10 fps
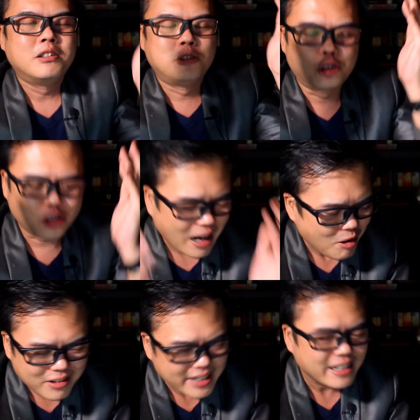
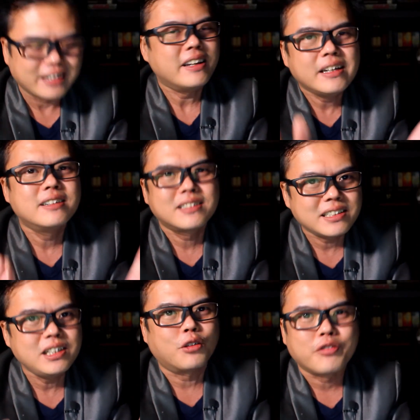drowning in a
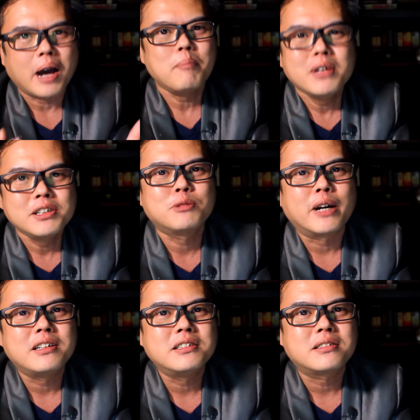sea of numbers
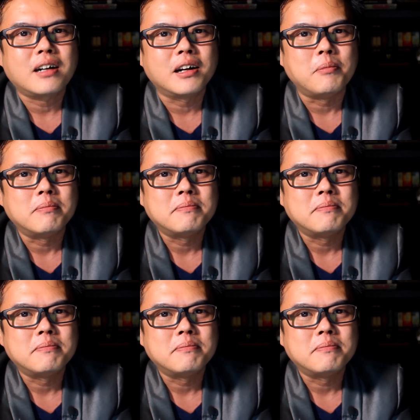by this time.